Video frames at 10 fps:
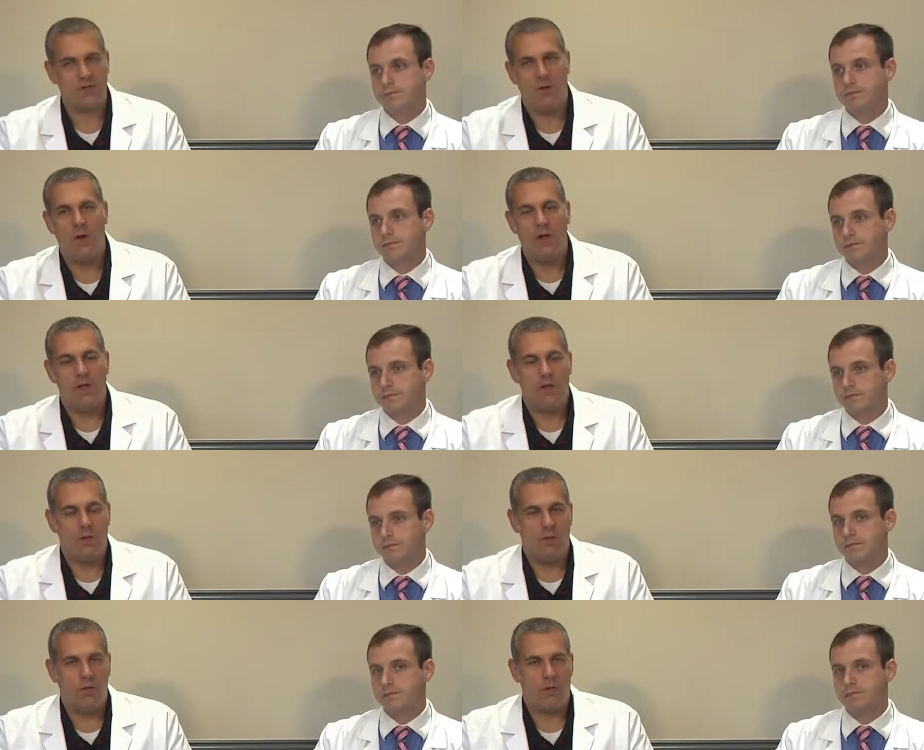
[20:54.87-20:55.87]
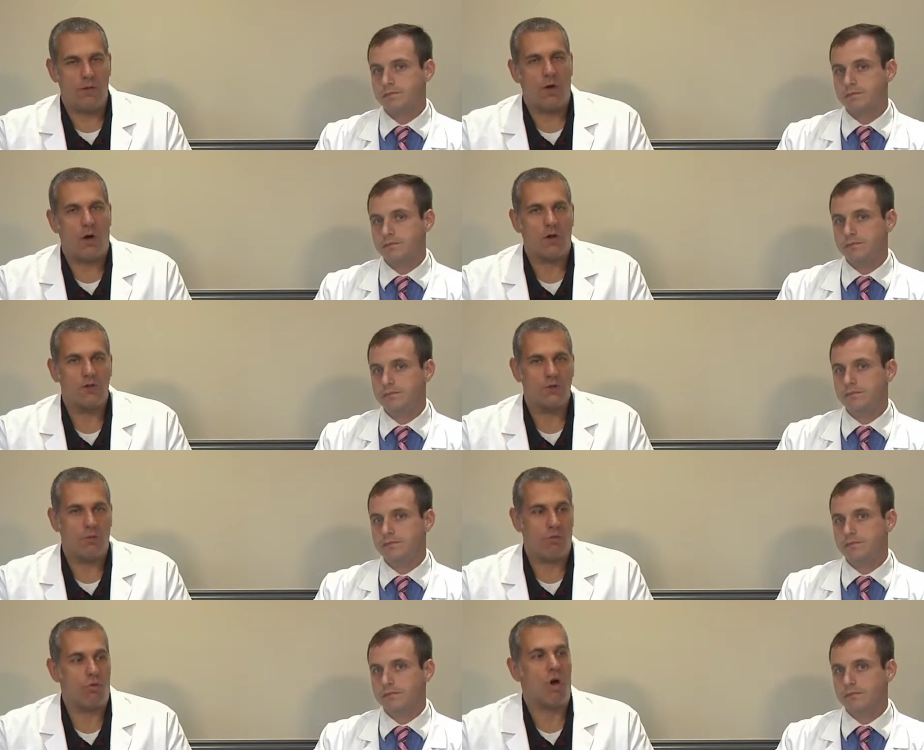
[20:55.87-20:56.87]
Speaker 1: So, you know, there, there are
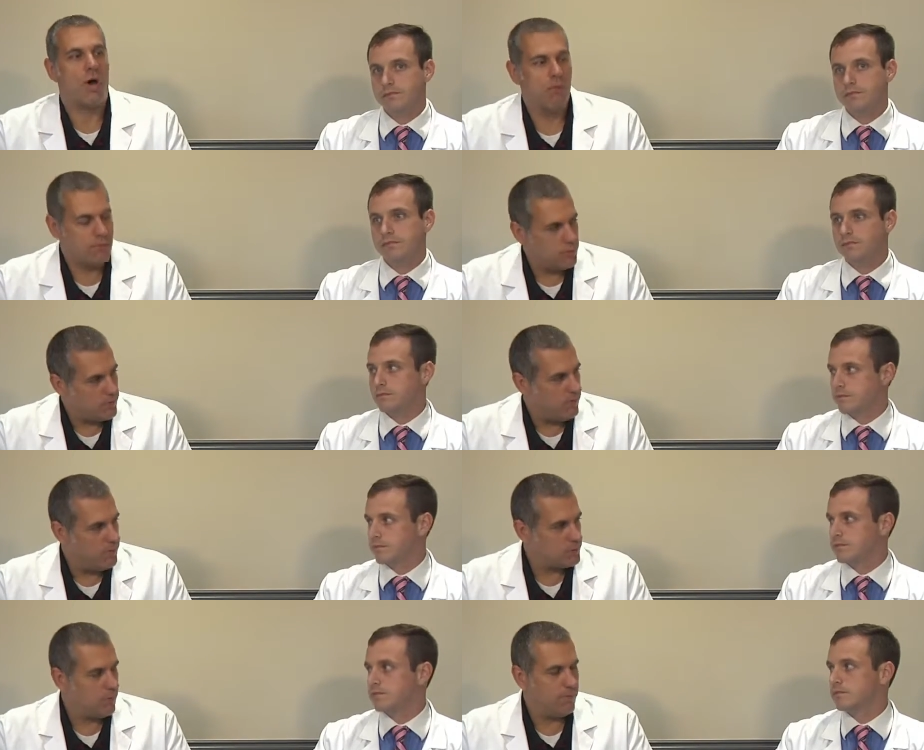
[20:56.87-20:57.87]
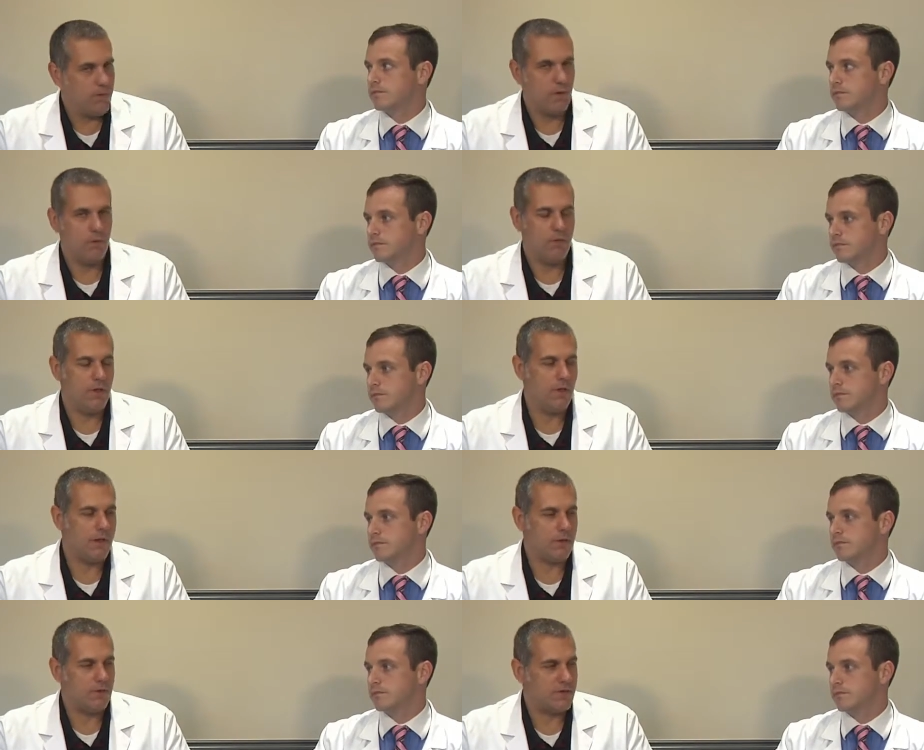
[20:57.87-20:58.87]
some problems with the visual field, but
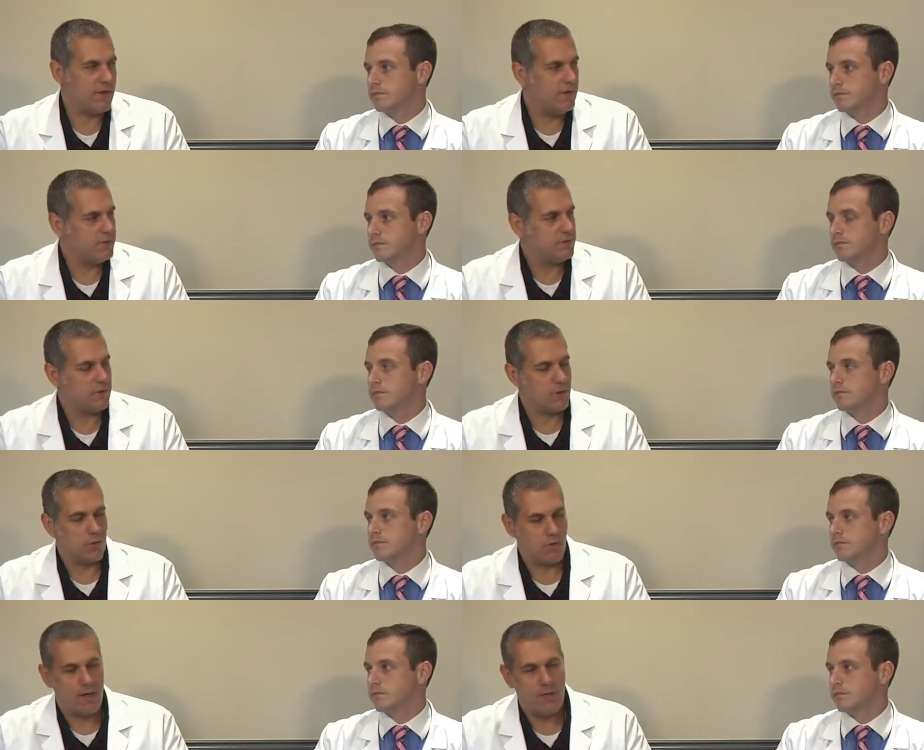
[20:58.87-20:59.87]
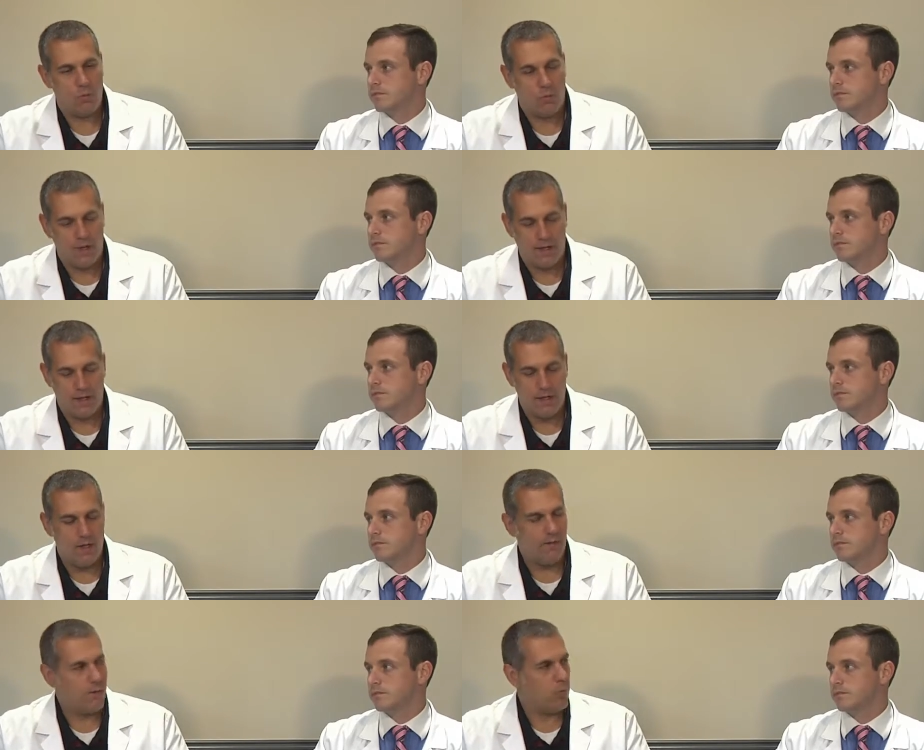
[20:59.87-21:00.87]
like you said, this is a great way
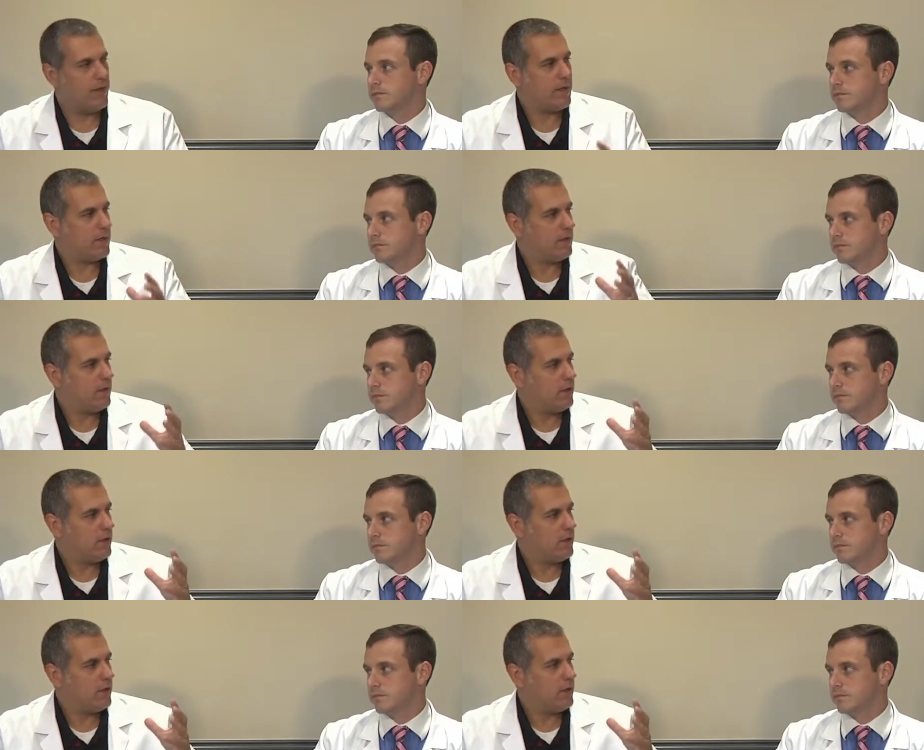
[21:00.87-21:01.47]
that we can